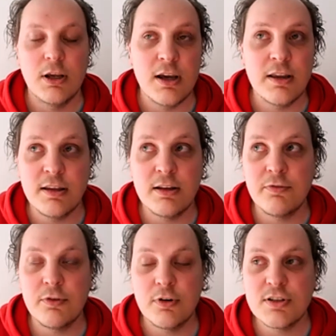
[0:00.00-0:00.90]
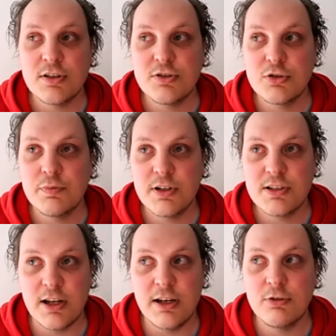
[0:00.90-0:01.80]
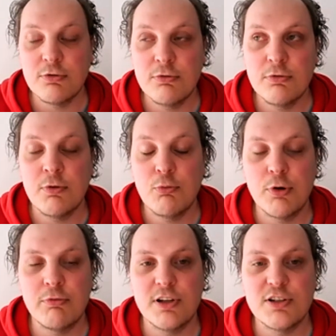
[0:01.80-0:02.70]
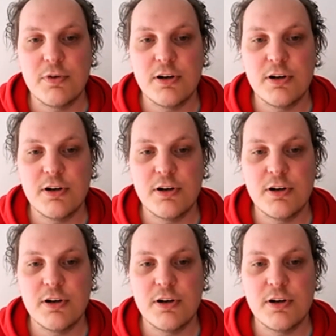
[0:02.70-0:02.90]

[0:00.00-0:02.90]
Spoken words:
Yeah, I think for us it's super exciting to work with these